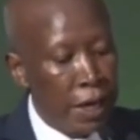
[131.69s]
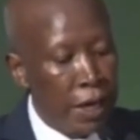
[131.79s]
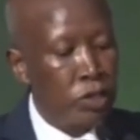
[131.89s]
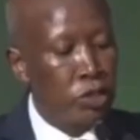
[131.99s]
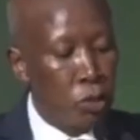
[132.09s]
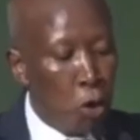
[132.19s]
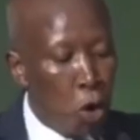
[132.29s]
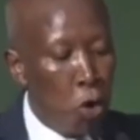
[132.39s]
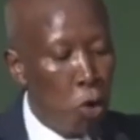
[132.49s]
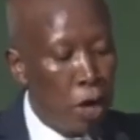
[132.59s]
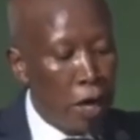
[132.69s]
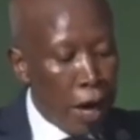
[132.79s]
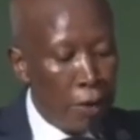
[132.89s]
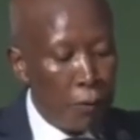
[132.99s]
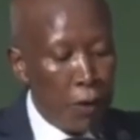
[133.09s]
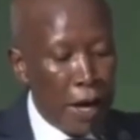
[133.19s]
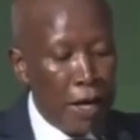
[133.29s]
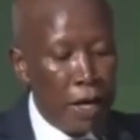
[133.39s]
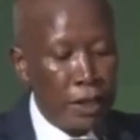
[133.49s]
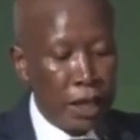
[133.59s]
is slow and
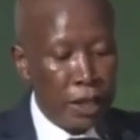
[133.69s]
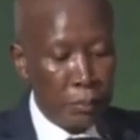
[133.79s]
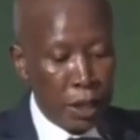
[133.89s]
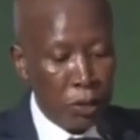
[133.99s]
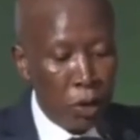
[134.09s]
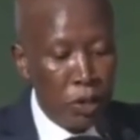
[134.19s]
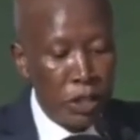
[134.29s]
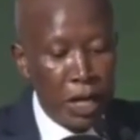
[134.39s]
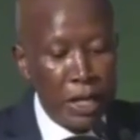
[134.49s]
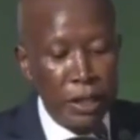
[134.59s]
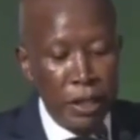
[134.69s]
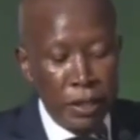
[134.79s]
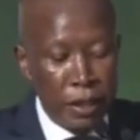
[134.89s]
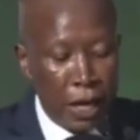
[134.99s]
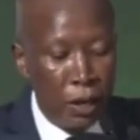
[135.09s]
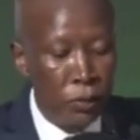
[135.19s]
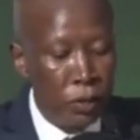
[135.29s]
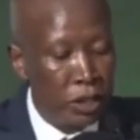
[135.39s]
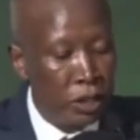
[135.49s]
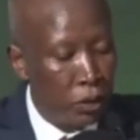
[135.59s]
final judgment on charging Israel
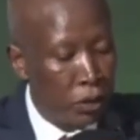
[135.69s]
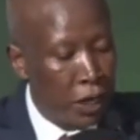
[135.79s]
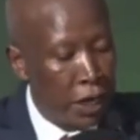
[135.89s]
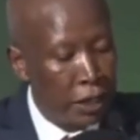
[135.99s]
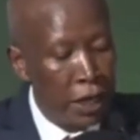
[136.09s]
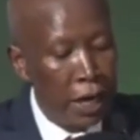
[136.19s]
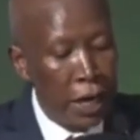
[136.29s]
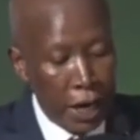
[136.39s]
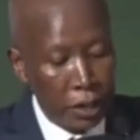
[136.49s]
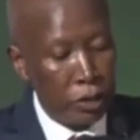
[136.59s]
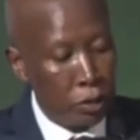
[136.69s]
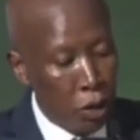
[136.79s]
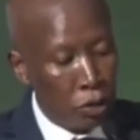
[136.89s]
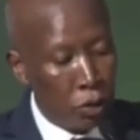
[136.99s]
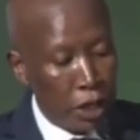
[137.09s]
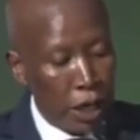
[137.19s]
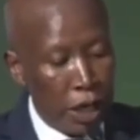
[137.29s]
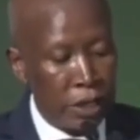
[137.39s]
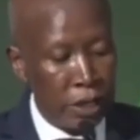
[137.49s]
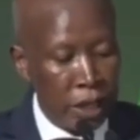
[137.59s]
with genocide has not
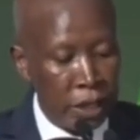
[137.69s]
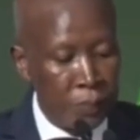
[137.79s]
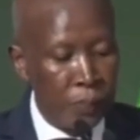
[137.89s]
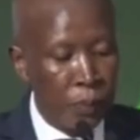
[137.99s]
occurred yet.